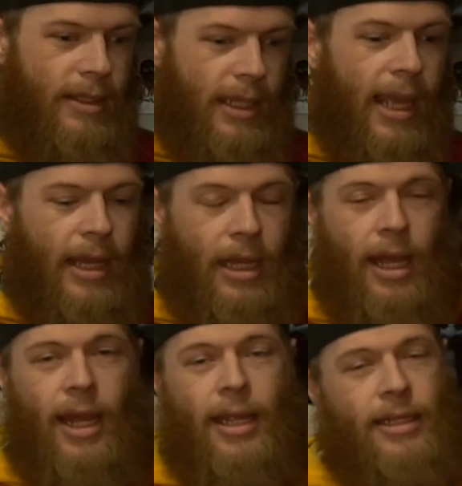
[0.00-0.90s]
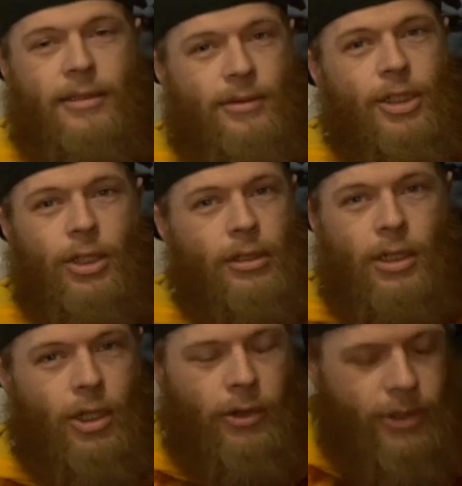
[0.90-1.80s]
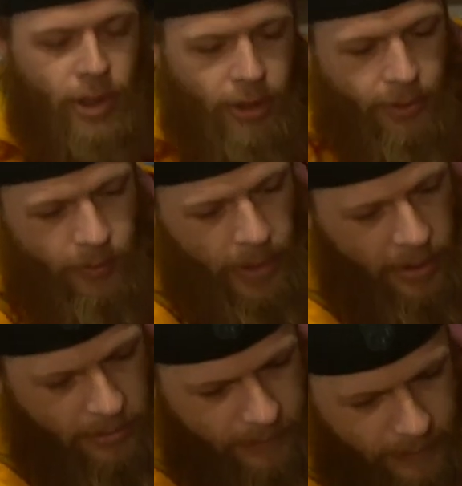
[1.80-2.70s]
yeah, like, you know the joke I was making.